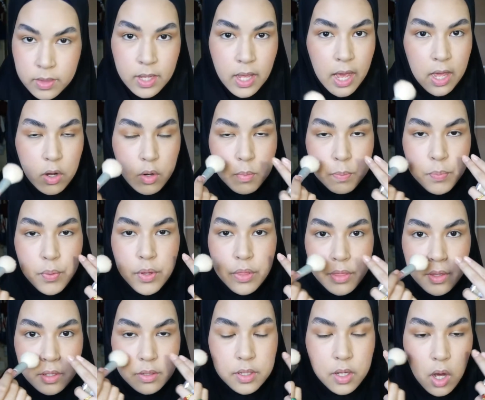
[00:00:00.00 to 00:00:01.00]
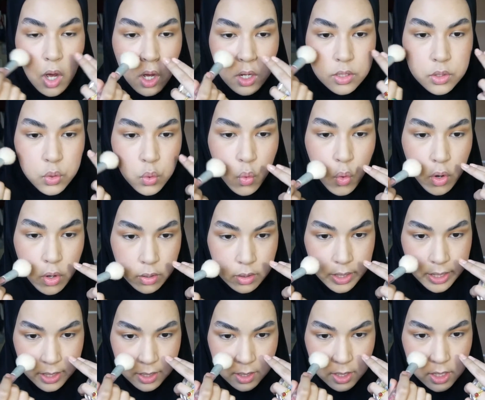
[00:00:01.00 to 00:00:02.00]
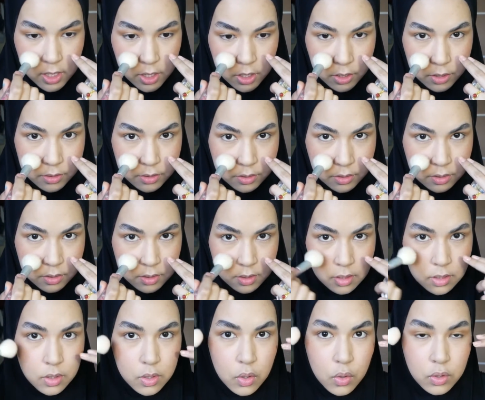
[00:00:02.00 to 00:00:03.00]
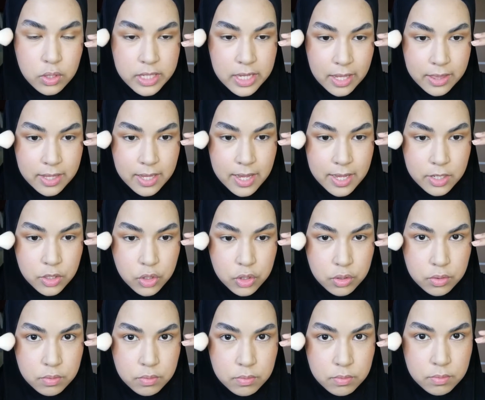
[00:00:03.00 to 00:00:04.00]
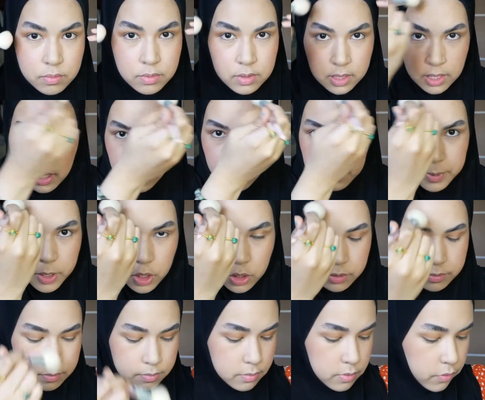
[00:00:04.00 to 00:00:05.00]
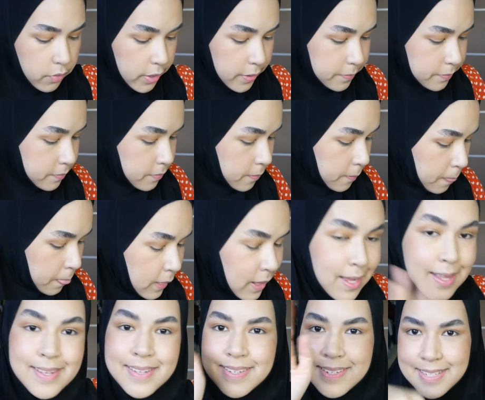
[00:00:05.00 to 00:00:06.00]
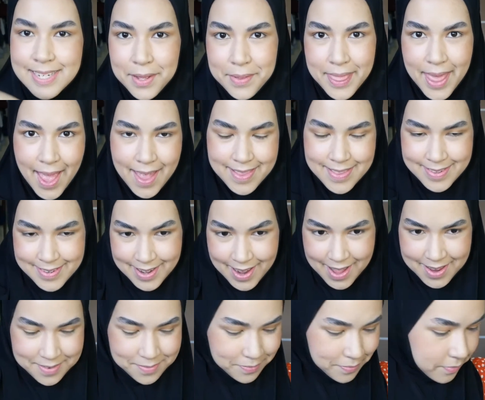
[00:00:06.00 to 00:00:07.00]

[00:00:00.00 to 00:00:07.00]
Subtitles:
I don't put the contour like here. Only at the edge. And up here. Right. Now that's done.